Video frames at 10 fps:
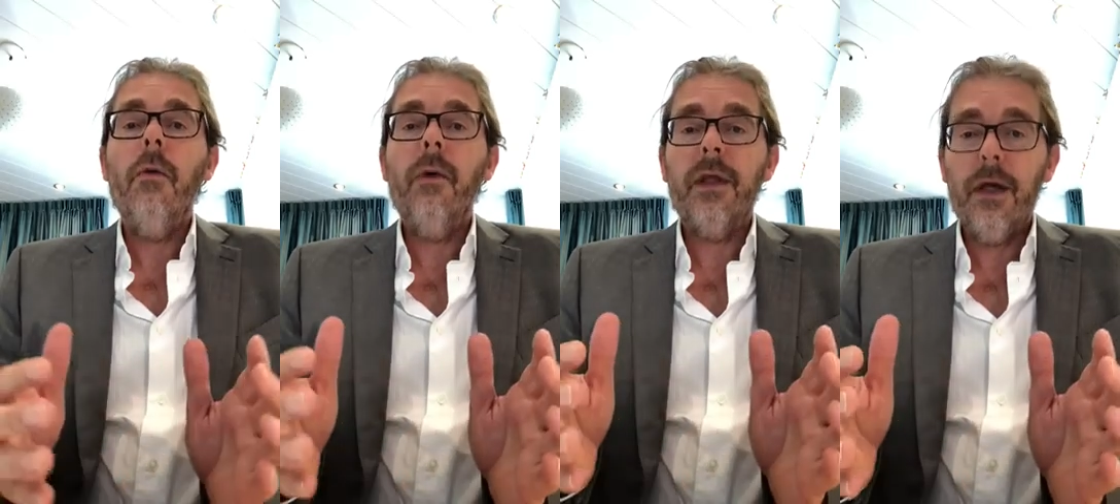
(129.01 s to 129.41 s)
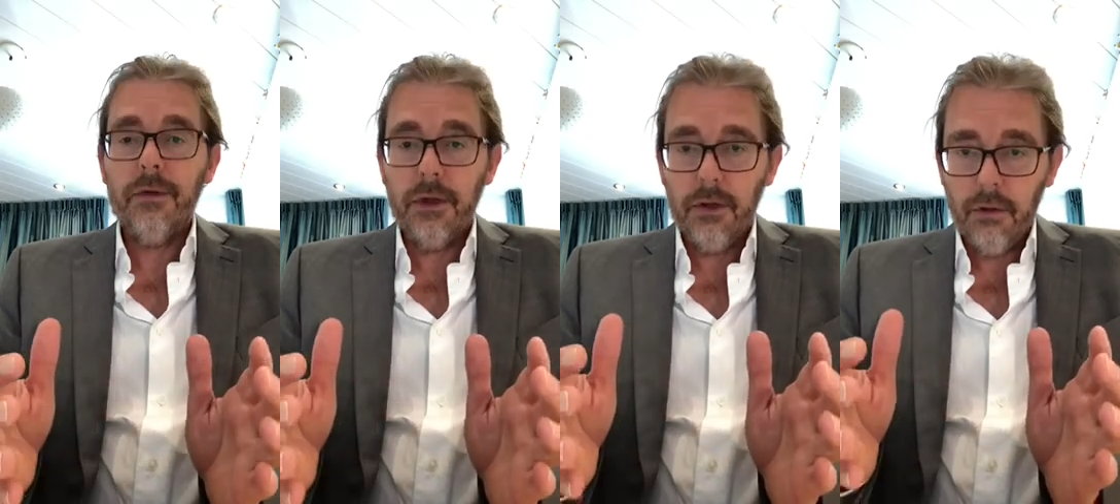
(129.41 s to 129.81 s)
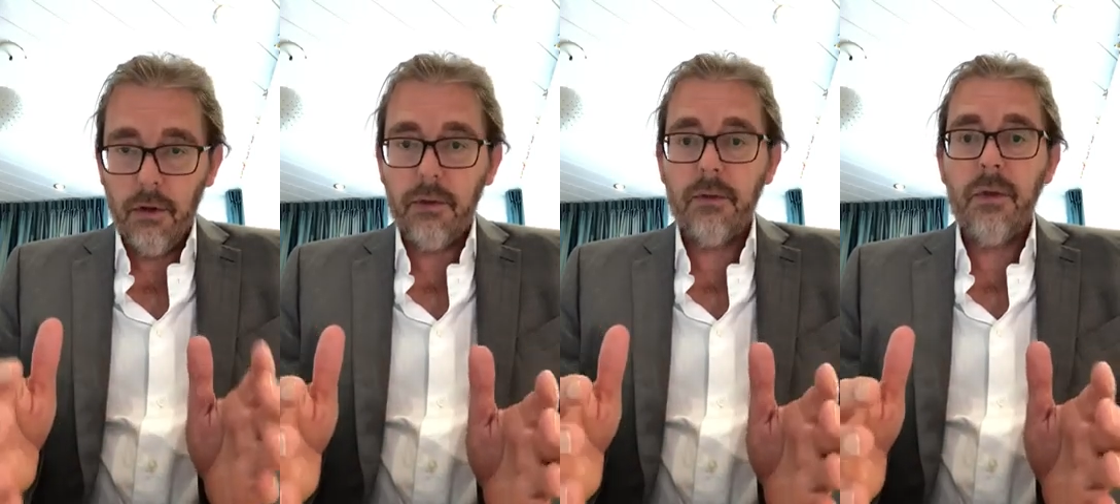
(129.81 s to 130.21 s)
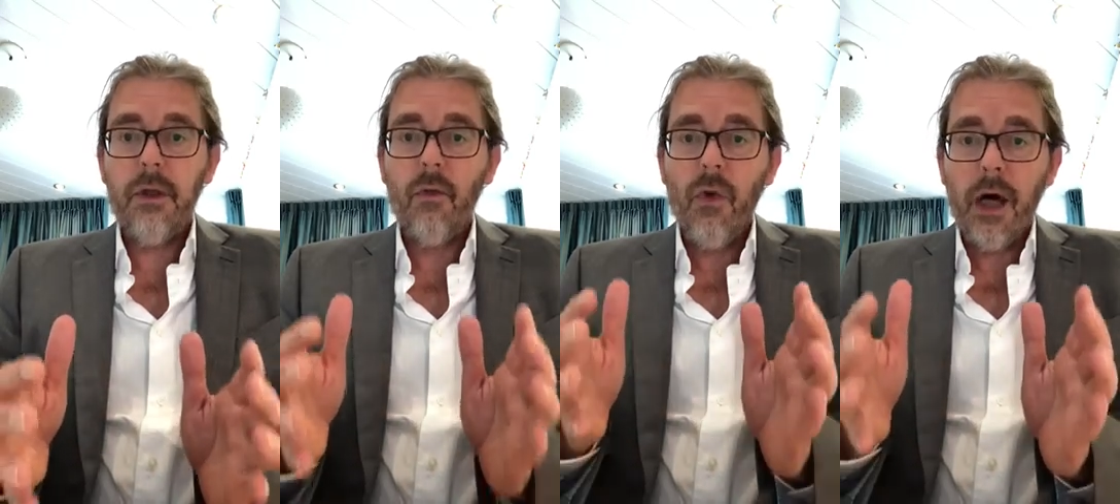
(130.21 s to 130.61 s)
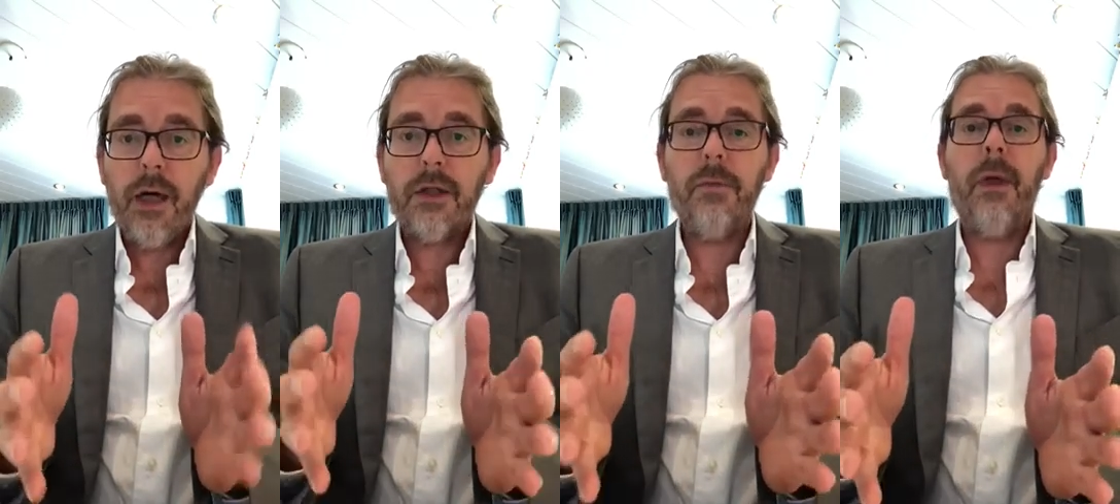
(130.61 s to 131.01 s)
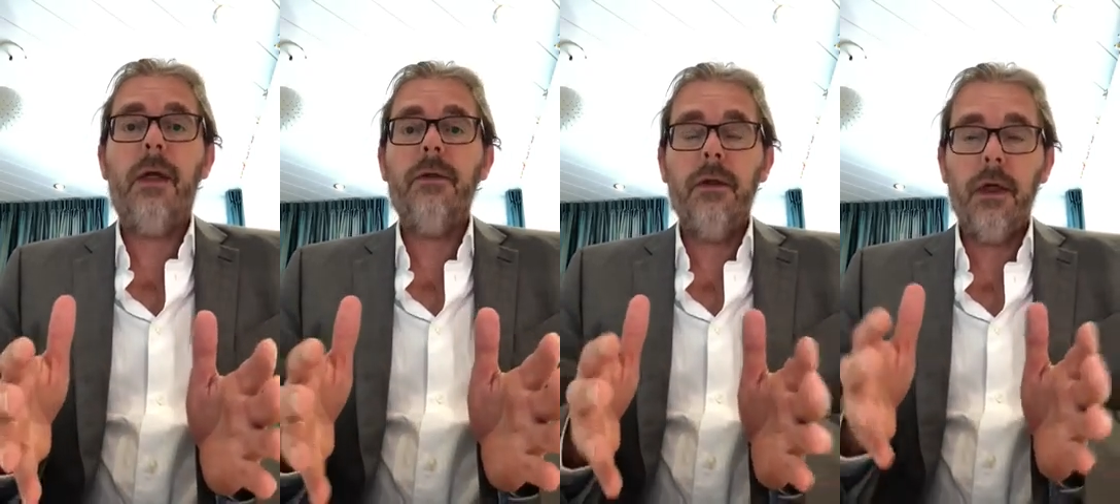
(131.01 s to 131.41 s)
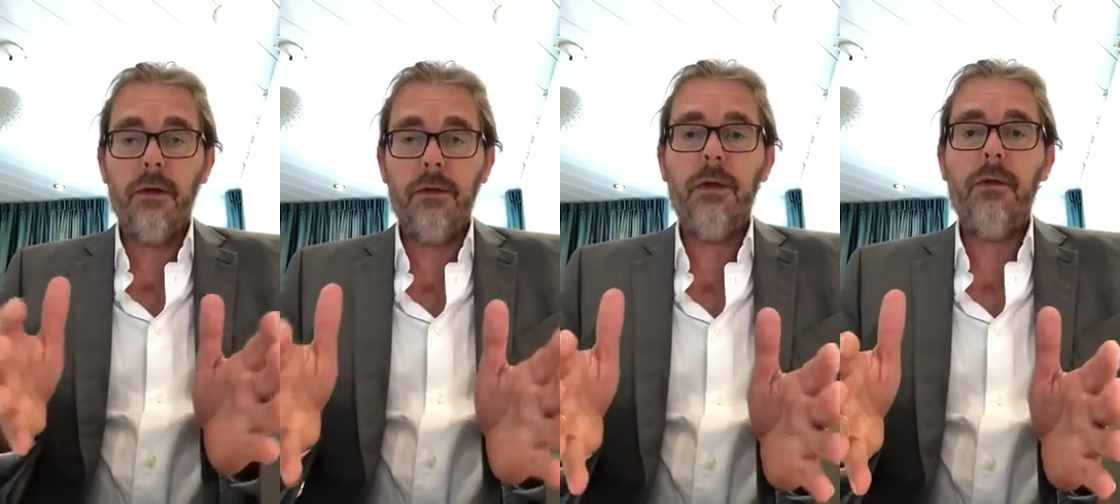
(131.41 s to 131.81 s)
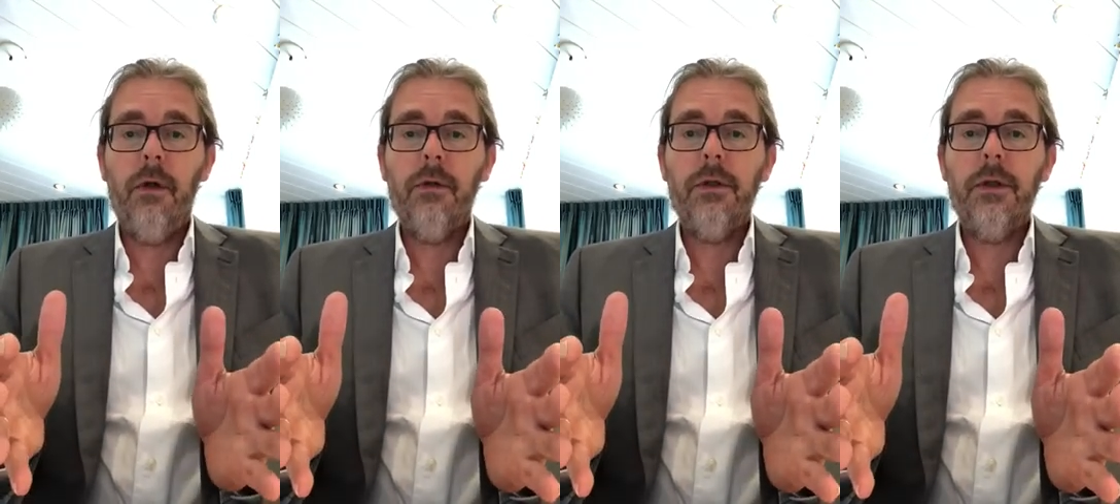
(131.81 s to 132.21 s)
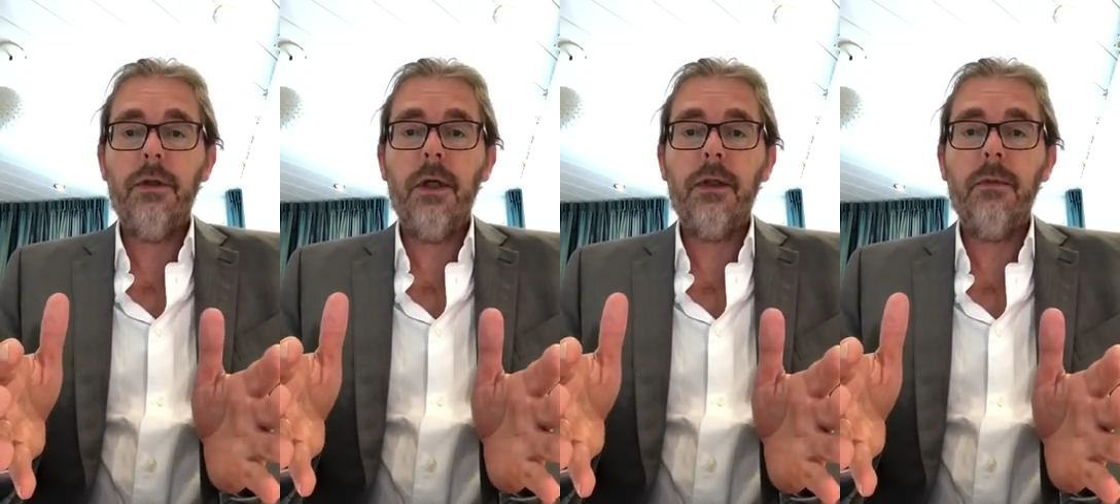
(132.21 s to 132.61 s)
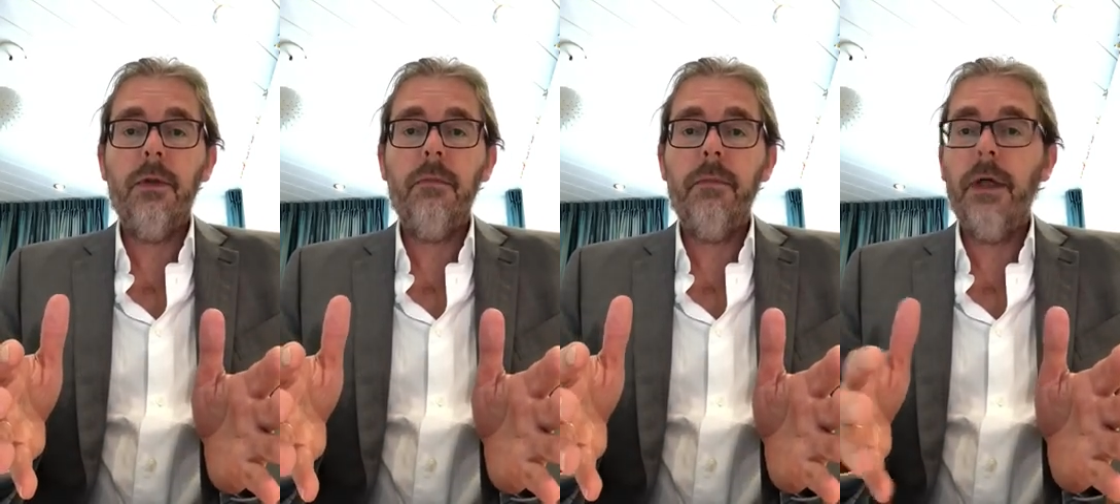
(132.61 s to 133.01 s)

with health economics being one aspect in health technology assessment,